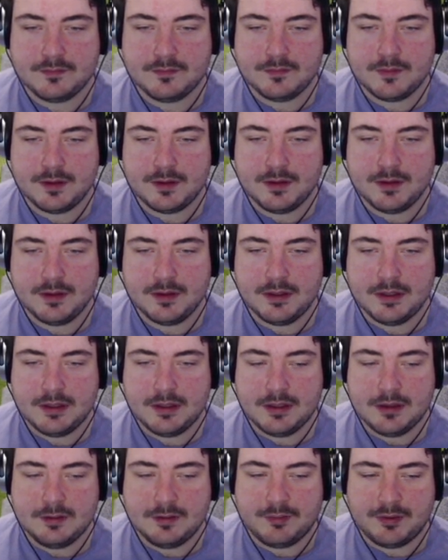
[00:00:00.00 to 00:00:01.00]
That's hit
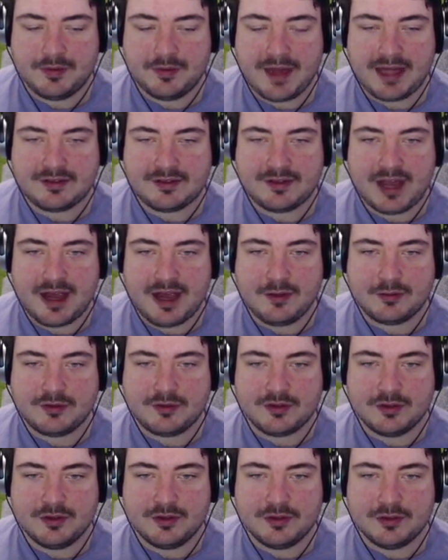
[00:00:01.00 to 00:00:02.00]
the pads. But that's
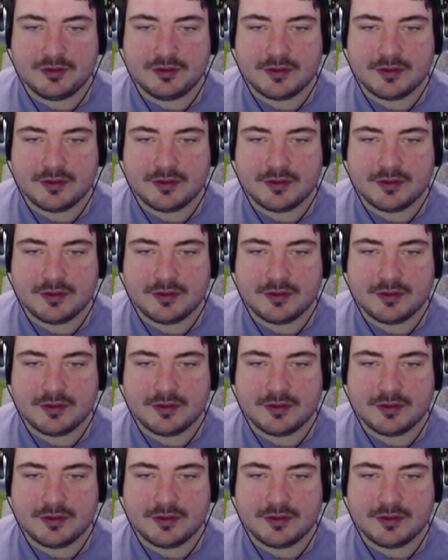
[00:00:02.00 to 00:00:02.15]
out.